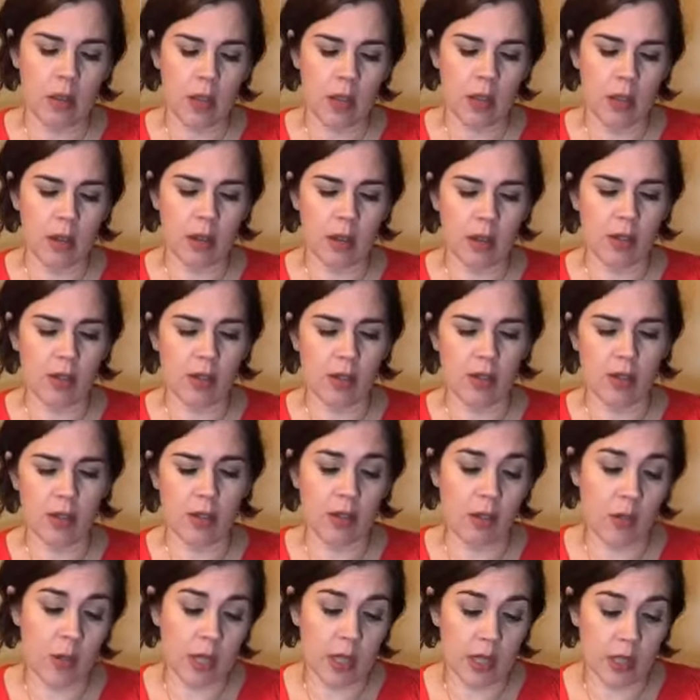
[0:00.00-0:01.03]
and nicer
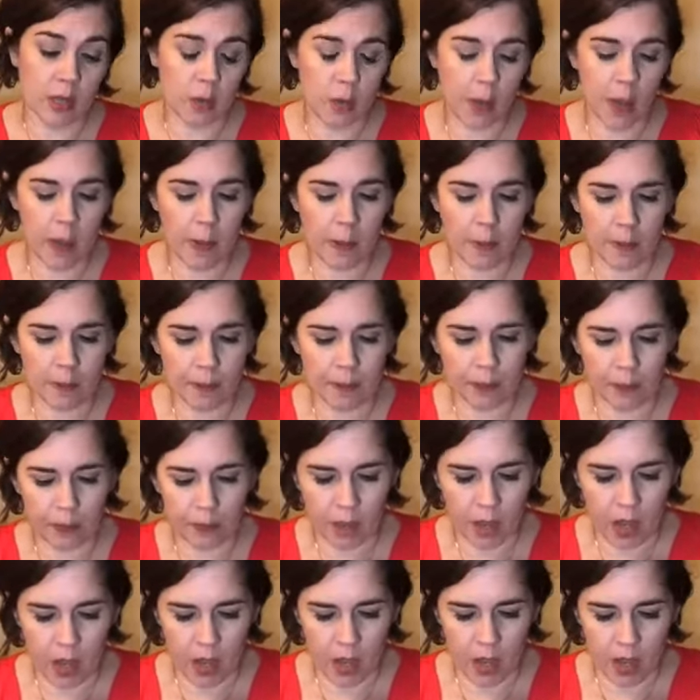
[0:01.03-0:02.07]
to do it this way.
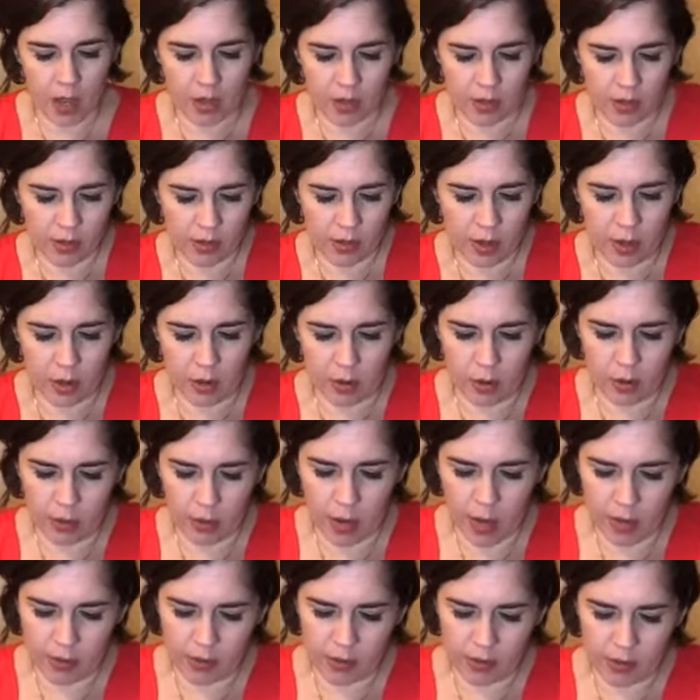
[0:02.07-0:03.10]

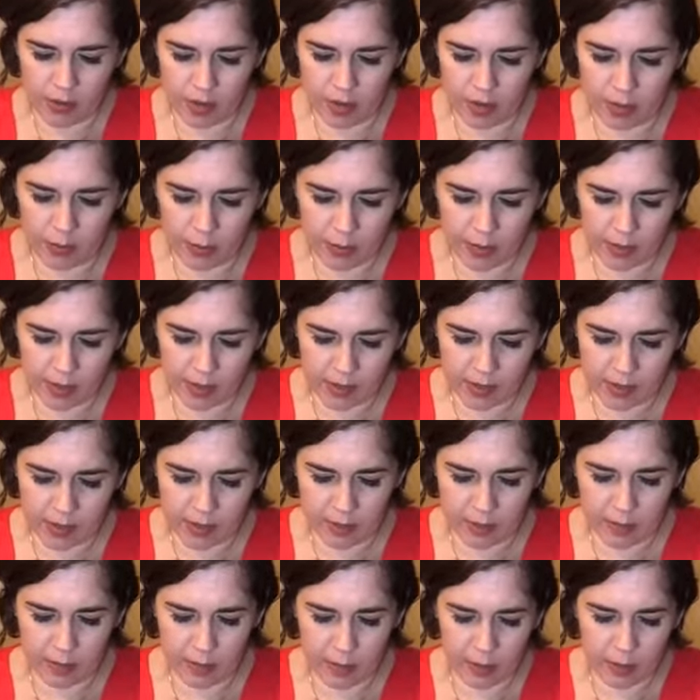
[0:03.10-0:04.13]
So I'm just going to put
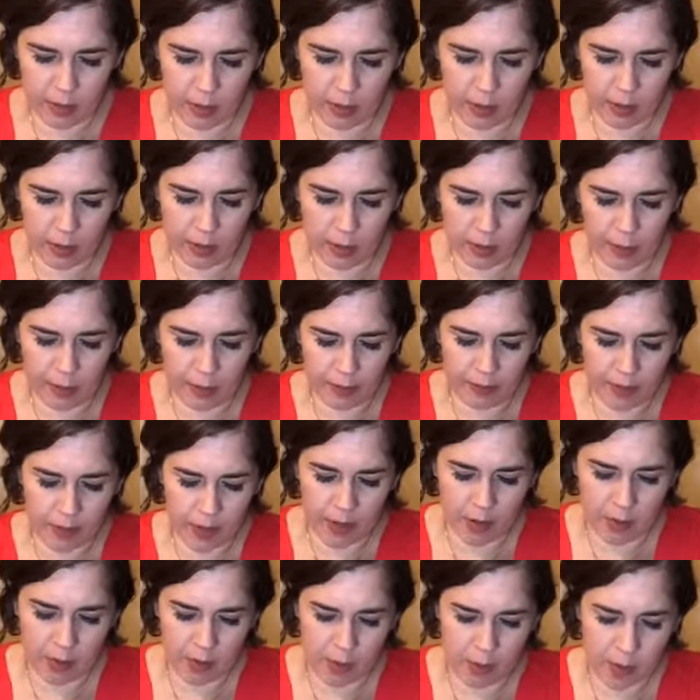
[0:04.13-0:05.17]
some glue
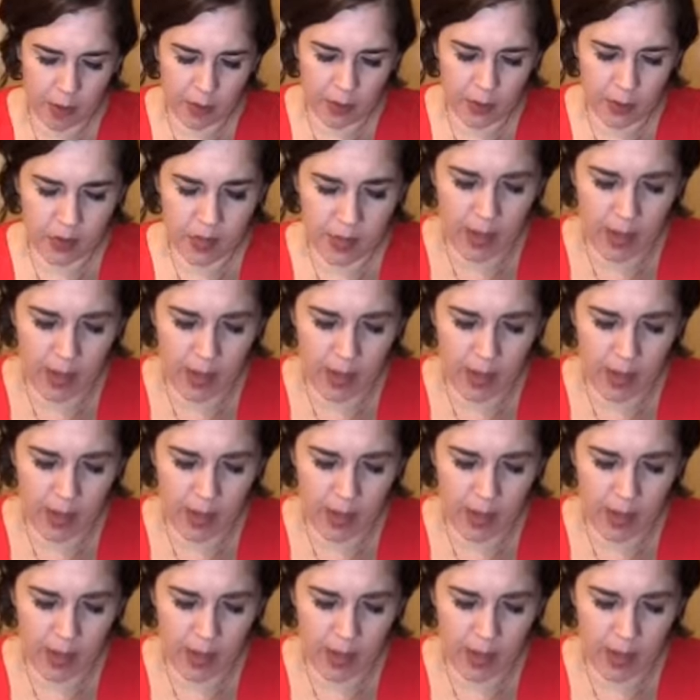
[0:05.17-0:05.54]
on both